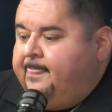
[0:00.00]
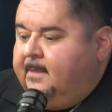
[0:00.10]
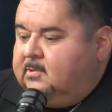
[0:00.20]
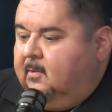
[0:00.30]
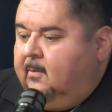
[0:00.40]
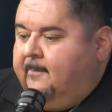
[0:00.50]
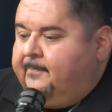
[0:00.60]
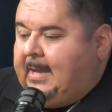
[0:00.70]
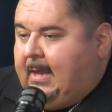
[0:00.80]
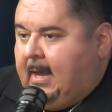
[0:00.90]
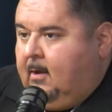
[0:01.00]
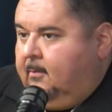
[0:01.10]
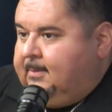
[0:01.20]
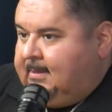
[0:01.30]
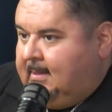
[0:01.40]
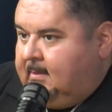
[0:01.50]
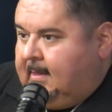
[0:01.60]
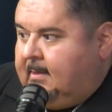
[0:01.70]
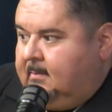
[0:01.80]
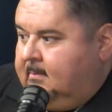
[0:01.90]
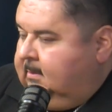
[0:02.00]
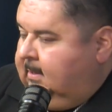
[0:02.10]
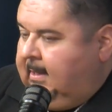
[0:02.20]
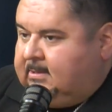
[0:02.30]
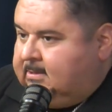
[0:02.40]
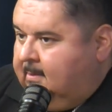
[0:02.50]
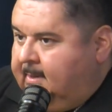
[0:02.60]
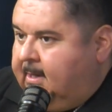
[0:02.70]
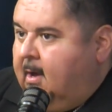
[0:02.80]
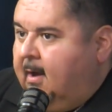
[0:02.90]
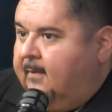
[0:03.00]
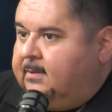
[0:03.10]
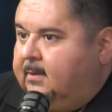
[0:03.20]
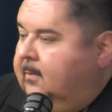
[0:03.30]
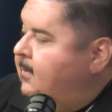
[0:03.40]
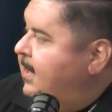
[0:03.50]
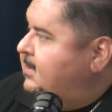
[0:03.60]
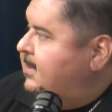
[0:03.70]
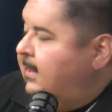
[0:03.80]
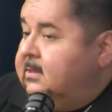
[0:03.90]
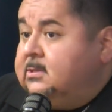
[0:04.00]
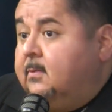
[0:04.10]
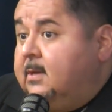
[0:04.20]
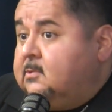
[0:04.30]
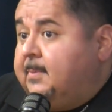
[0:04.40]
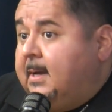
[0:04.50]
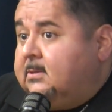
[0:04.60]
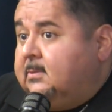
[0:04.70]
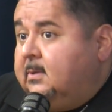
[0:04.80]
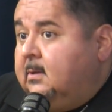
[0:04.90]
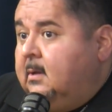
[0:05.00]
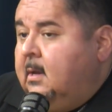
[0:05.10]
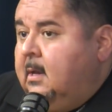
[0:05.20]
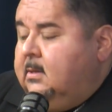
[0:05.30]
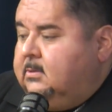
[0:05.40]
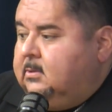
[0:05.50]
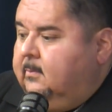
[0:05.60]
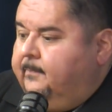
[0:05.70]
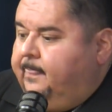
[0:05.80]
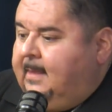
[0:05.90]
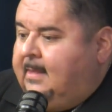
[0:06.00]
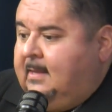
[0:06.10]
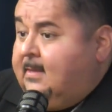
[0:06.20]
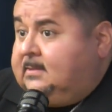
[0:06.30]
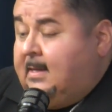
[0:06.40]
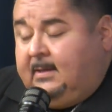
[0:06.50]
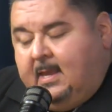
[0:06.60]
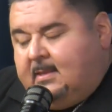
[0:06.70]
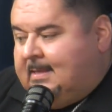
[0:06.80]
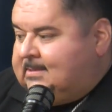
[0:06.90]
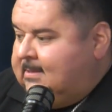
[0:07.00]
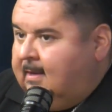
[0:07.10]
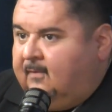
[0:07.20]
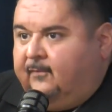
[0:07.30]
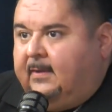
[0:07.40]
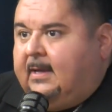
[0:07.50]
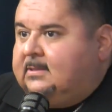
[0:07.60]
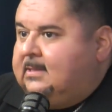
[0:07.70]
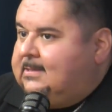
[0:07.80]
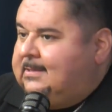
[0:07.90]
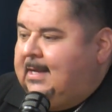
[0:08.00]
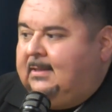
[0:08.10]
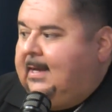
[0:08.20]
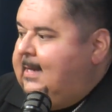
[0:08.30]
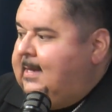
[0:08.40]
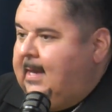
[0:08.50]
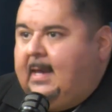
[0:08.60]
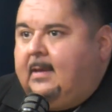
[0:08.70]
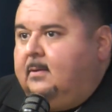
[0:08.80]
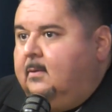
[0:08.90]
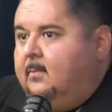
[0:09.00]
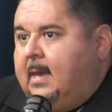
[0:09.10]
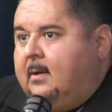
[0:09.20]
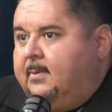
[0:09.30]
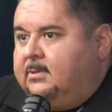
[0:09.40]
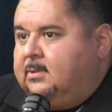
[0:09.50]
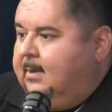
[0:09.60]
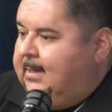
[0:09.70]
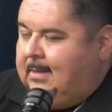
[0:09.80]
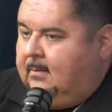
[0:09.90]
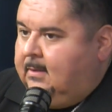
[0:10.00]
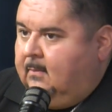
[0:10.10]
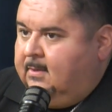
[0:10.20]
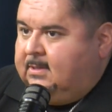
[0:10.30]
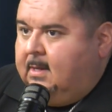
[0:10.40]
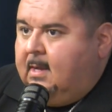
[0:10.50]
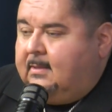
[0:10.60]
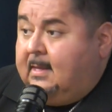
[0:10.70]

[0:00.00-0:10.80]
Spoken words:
So I hope that kicks somebody off to go, wait a second, so it is possible? So, and that, again, that's not a flex. That's not like, hey, we had a bunch of money. That wasn't it.